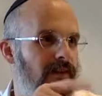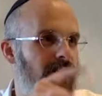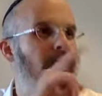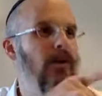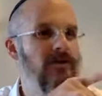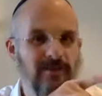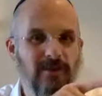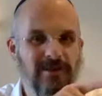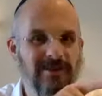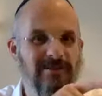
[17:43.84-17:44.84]
Oh, what's the
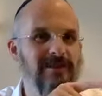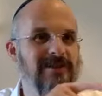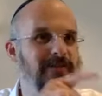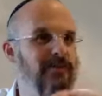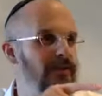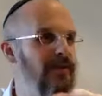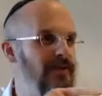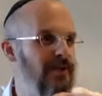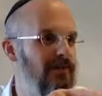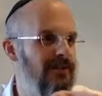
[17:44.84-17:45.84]
what's the what's the food of the
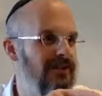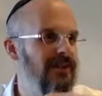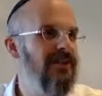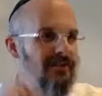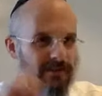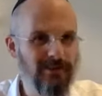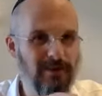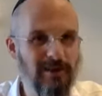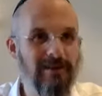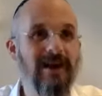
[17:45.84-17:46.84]
neshama? We're gonna learn
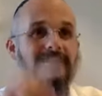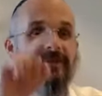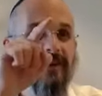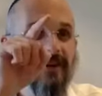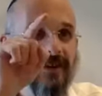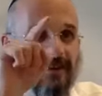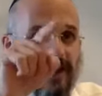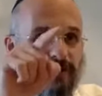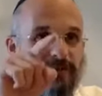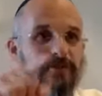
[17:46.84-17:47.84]
about that, and
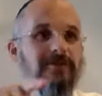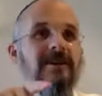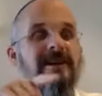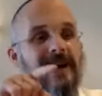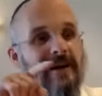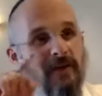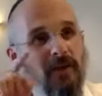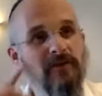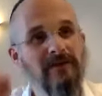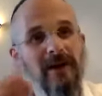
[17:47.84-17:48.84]
that too, how the
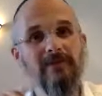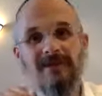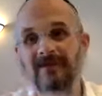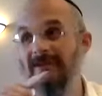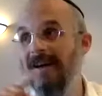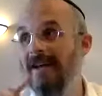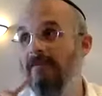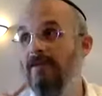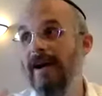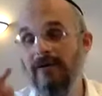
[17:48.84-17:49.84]
nefesh of is not the
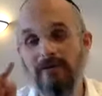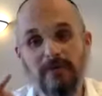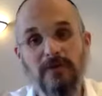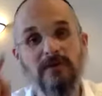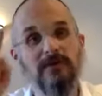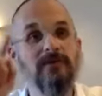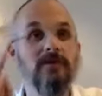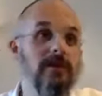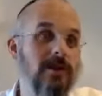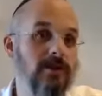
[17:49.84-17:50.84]
enemy, but how you use it for
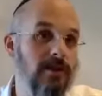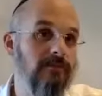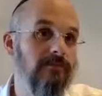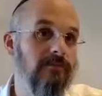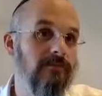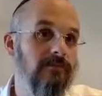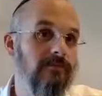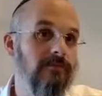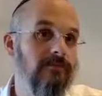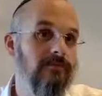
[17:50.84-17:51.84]
serving Hashem.
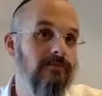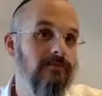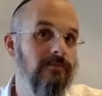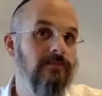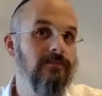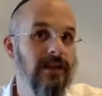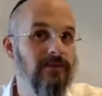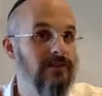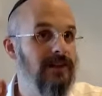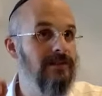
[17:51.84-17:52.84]
That's
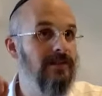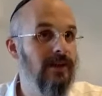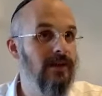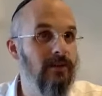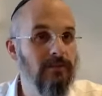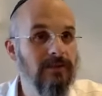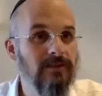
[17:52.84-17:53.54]
what that's gonna come up